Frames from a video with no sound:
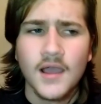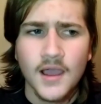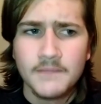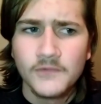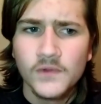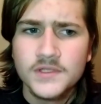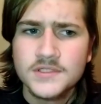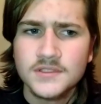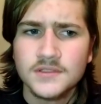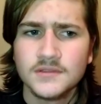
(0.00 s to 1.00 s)
I'm going
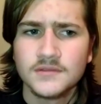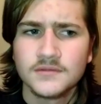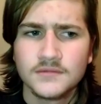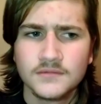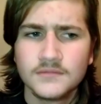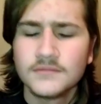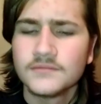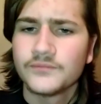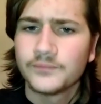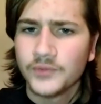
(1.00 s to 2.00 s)
to
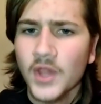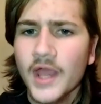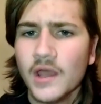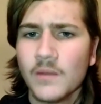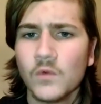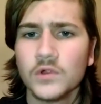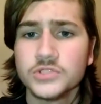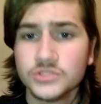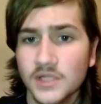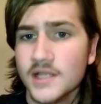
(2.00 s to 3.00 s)
plan out more and
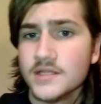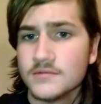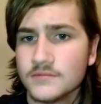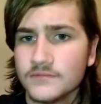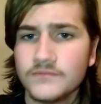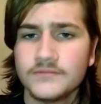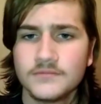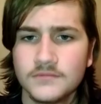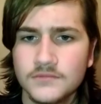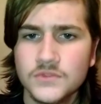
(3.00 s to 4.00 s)
try and
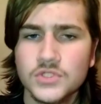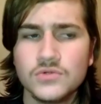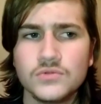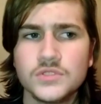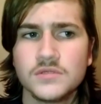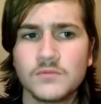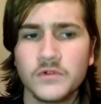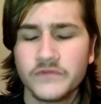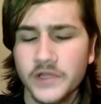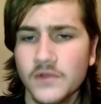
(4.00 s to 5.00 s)
do some more
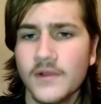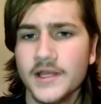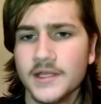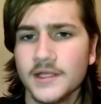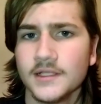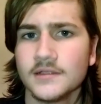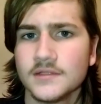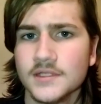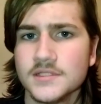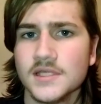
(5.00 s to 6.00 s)
video editing and
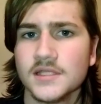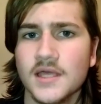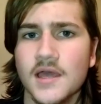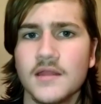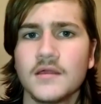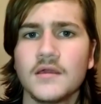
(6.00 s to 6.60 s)
things like that.